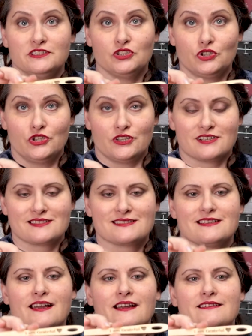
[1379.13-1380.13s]
little
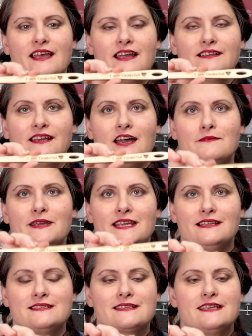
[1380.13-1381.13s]
hooks that come
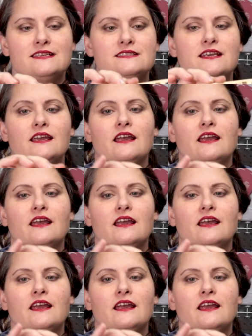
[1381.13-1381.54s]
in this kit